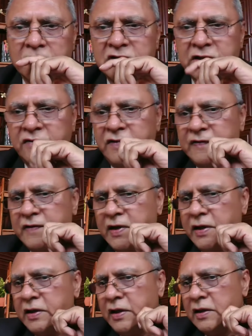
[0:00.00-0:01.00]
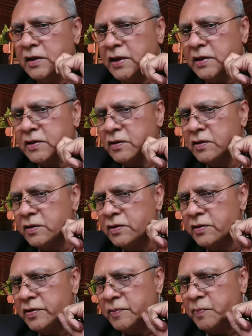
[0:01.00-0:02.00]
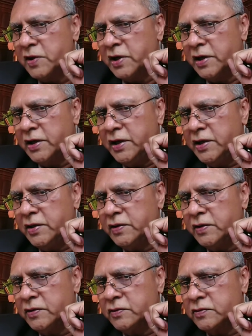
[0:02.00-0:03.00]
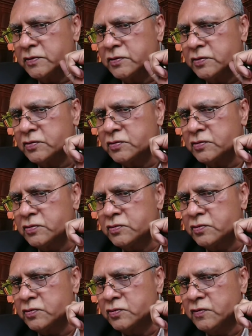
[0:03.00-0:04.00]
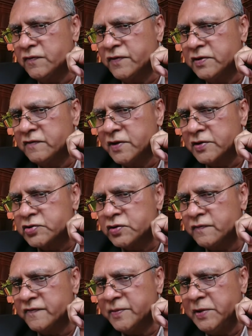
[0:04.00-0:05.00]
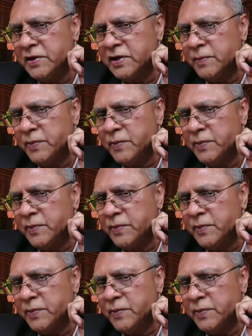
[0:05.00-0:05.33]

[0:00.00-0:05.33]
Tanvi is writing like you're planning to go for the workshop webinar?